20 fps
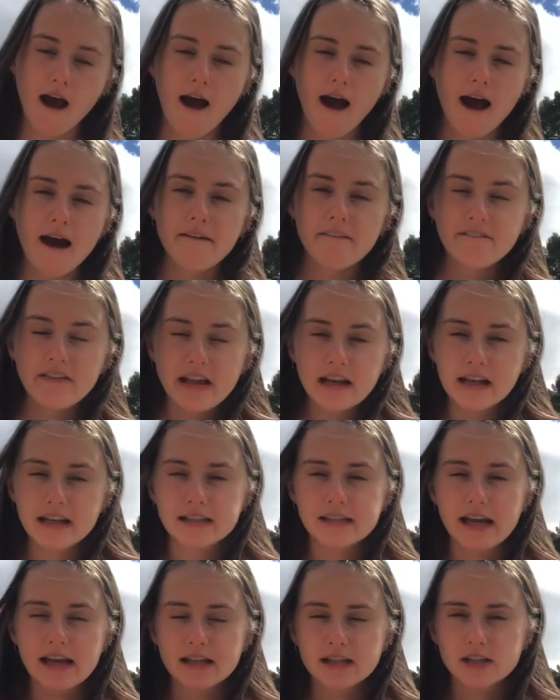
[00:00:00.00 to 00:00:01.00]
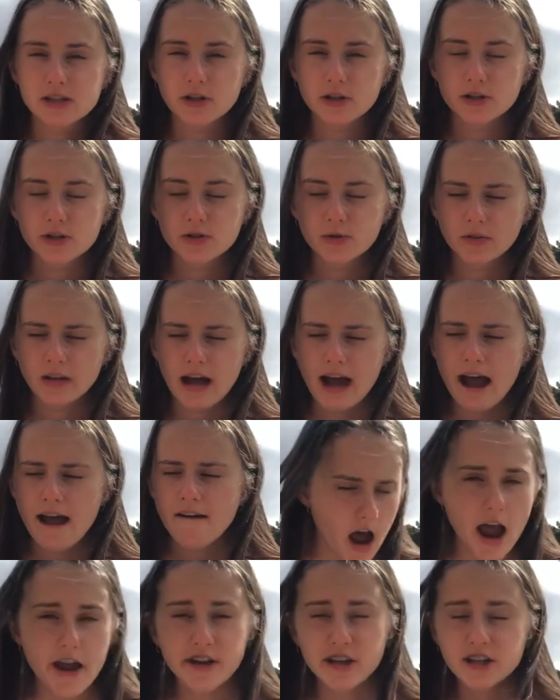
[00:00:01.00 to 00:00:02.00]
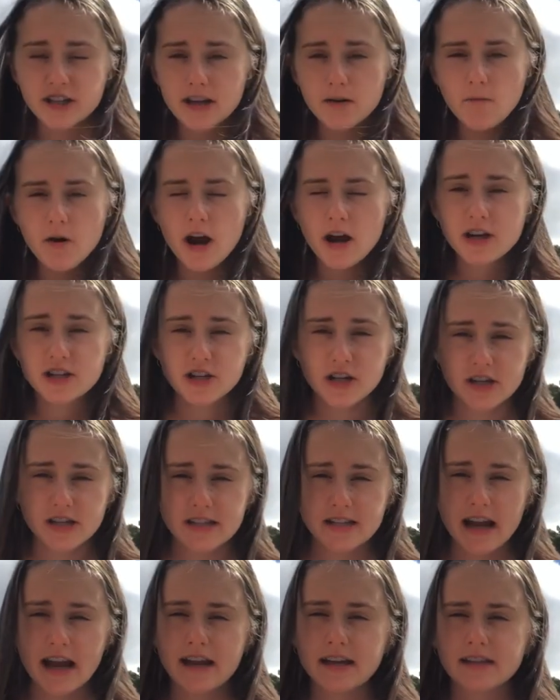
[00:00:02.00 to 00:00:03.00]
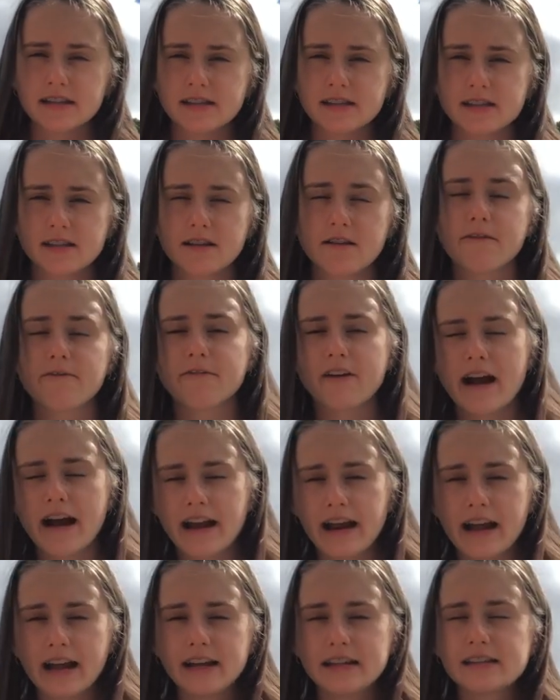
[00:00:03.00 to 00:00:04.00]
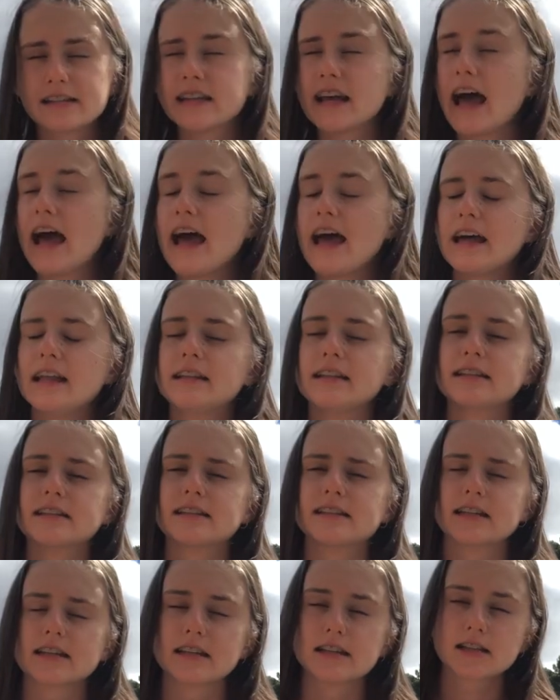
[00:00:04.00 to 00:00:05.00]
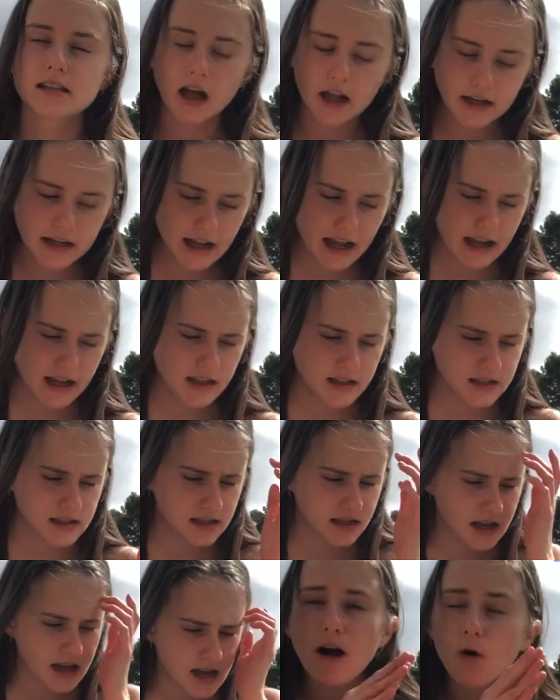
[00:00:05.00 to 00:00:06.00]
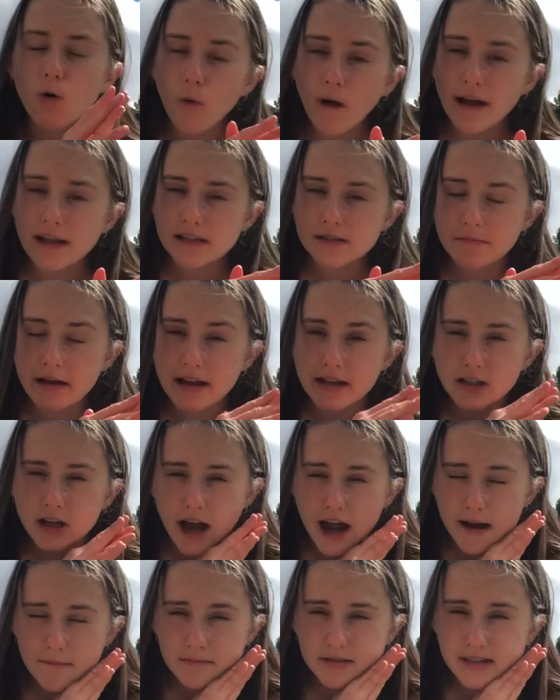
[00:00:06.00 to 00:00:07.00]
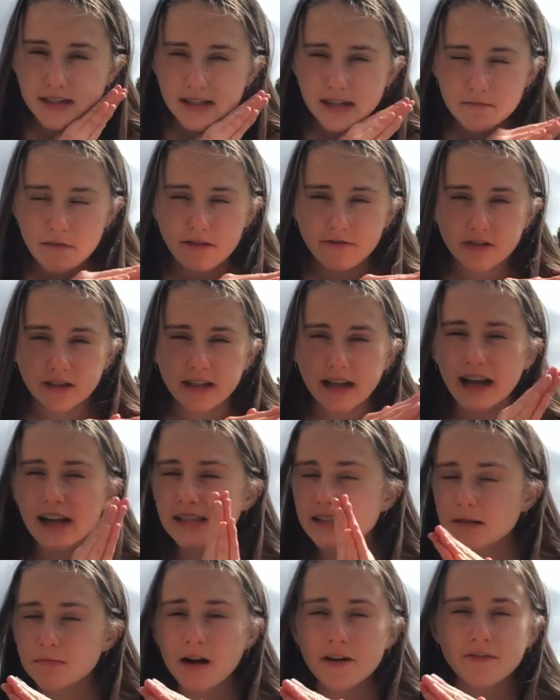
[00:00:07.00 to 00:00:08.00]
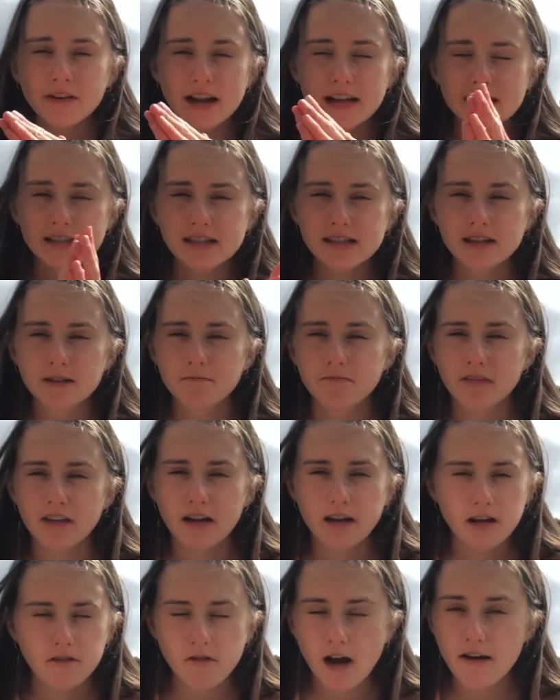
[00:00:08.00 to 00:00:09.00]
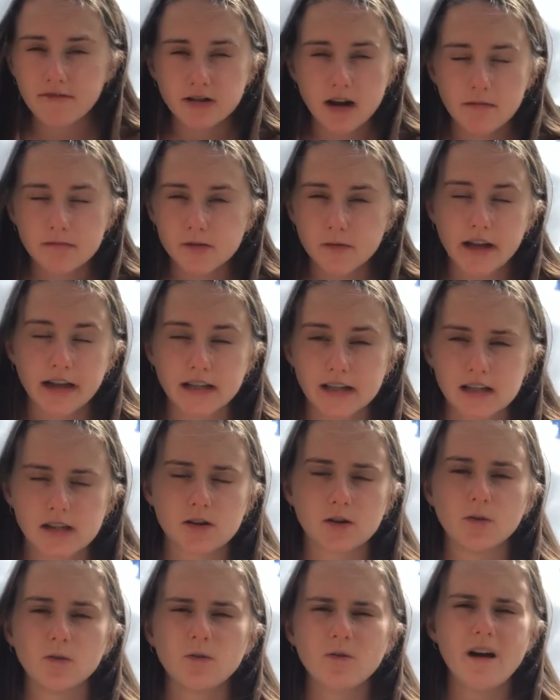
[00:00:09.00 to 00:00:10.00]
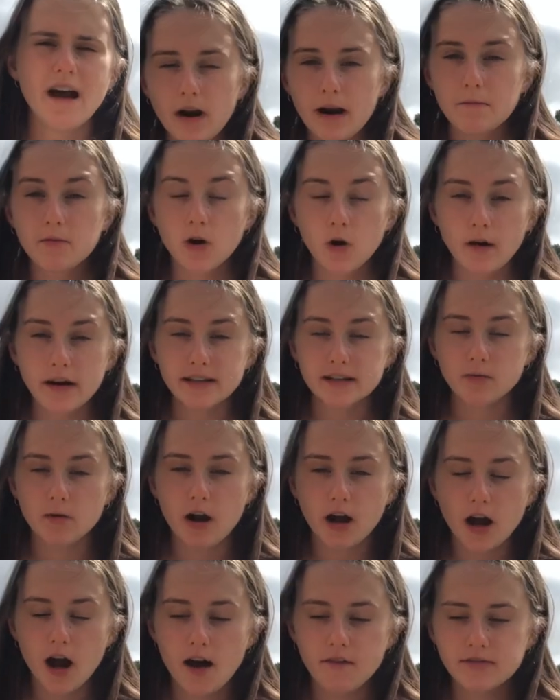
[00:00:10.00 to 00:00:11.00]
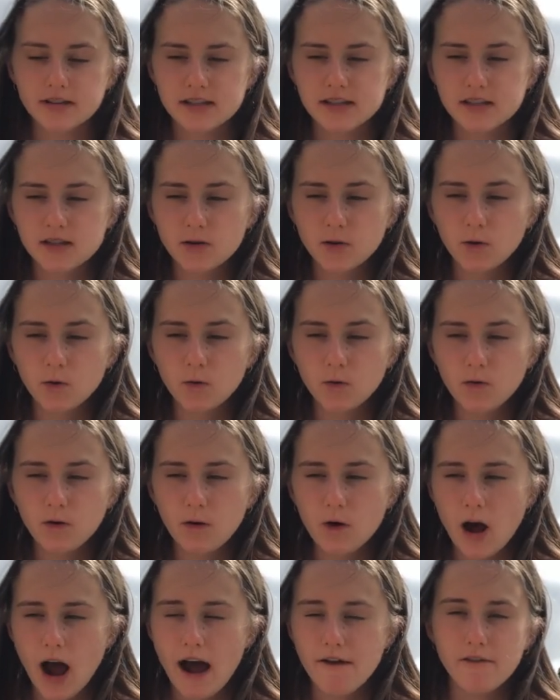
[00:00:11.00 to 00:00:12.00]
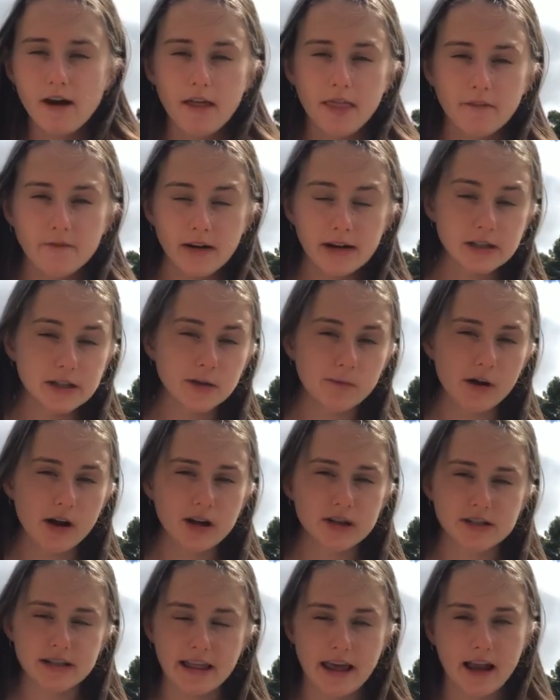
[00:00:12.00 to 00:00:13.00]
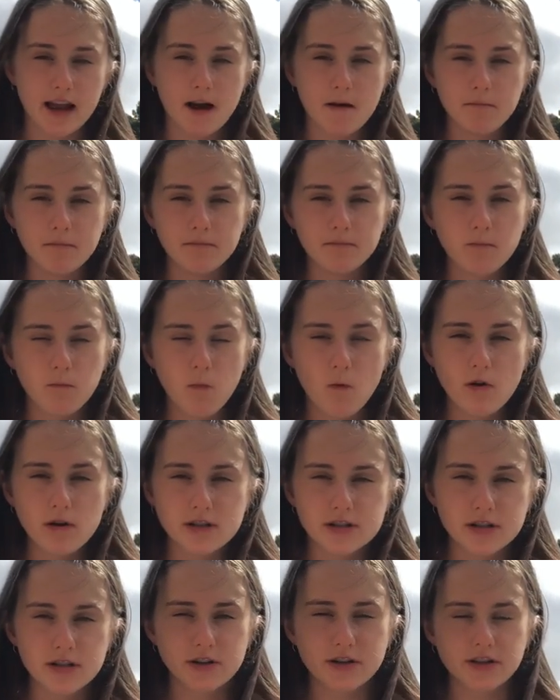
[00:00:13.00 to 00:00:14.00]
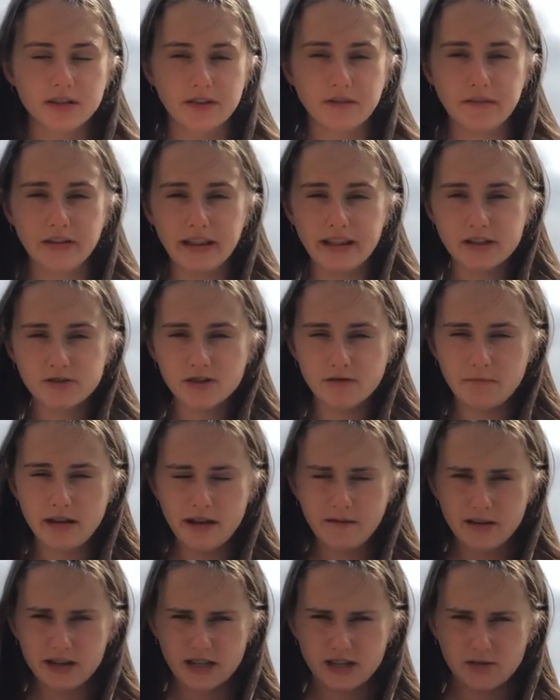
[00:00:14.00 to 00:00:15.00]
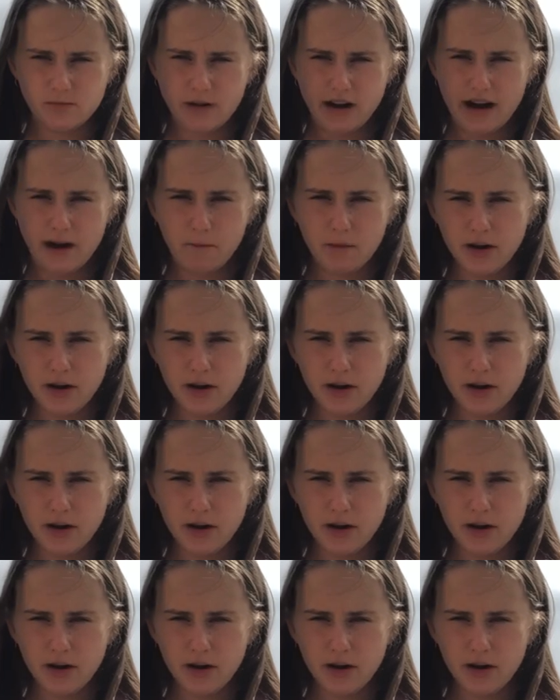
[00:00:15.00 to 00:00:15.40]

uh, fitness and social life? I usually work Tuesdays, Fridays and Sundays. always make time to see my friends. Like, I see my friends five times a week at school. When I'm going to work after school, I have other friends who work, so they come walk to the village with me, which is where I